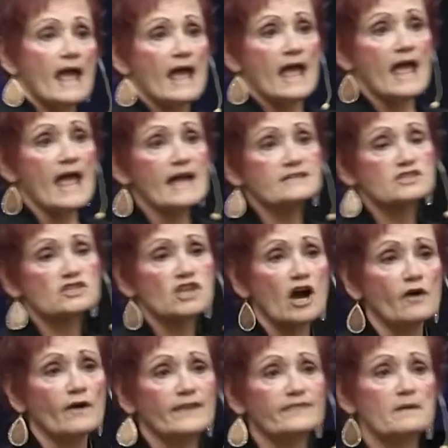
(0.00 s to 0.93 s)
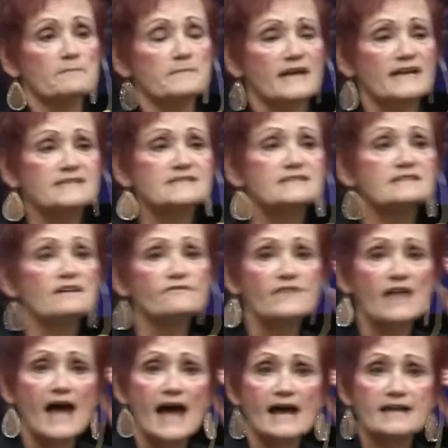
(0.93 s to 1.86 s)
And so in the midst of
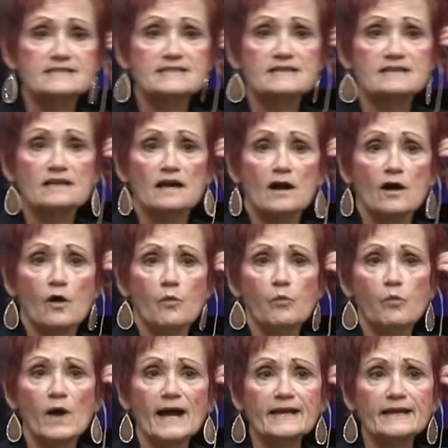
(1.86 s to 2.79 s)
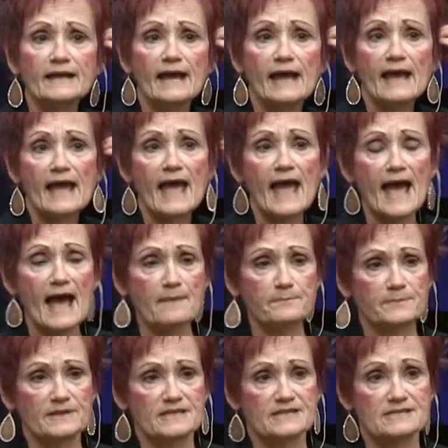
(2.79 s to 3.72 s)
that, what
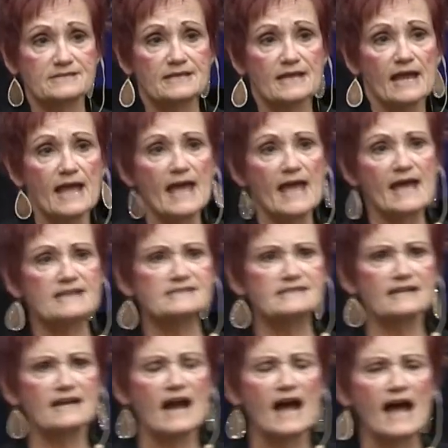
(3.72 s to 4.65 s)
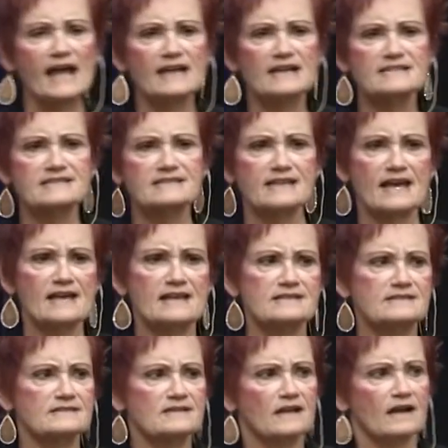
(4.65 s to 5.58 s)
happens? Hezekiah says,
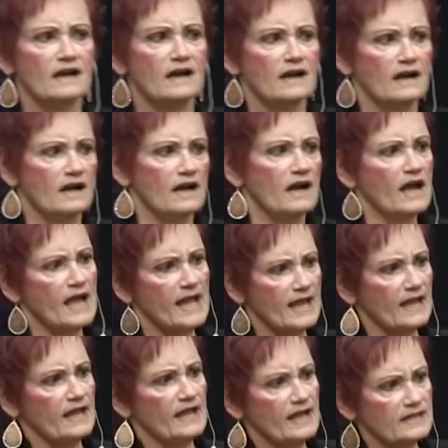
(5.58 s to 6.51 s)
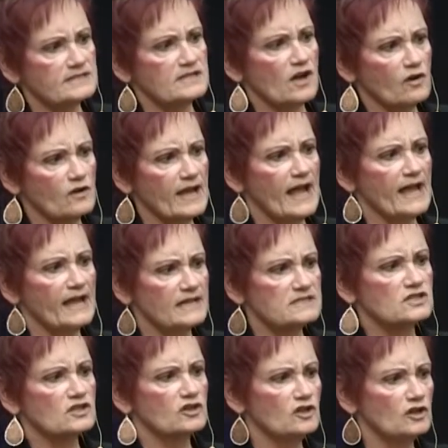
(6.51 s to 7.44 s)
it's okay,
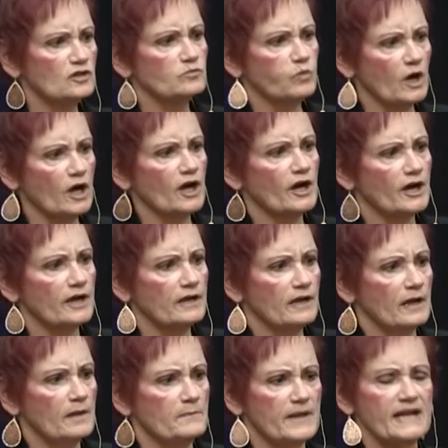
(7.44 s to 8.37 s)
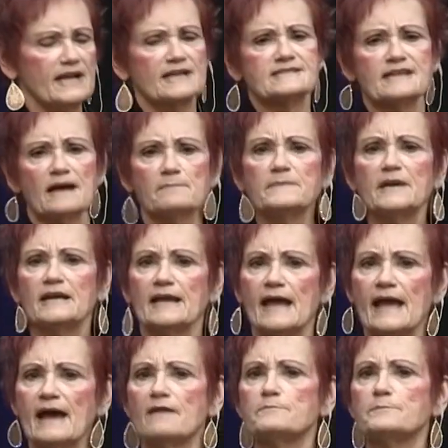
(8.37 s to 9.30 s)
it's a good word, because I'm going to
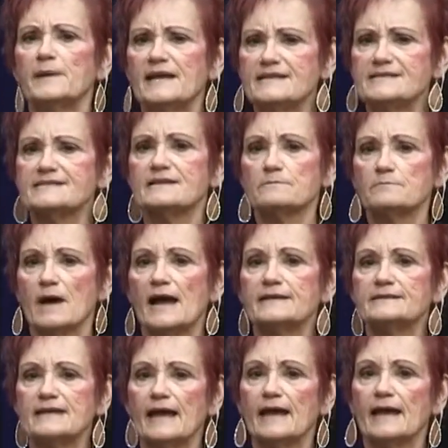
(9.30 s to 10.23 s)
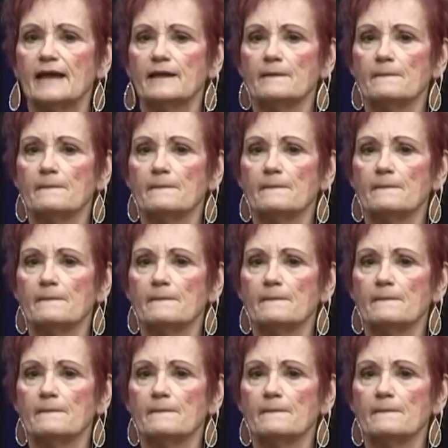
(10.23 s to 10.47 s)
have peace in my day.